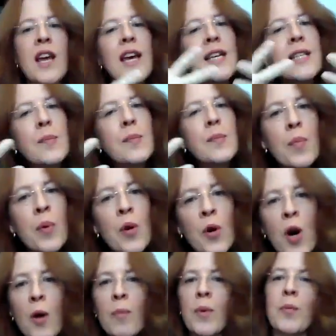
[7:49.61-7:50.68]
It's
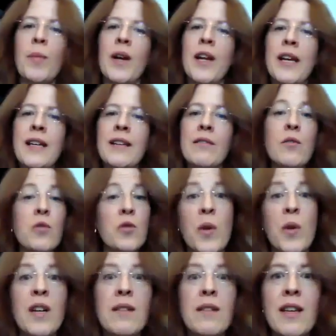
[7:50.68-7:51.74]
probably, of course we
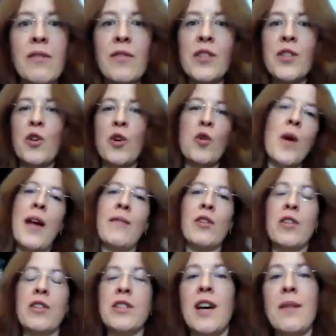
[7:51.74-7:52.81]
can't say for sure, we haven't
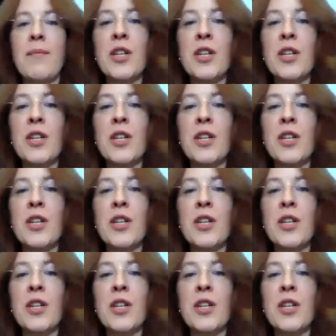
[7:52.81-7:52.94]
got a time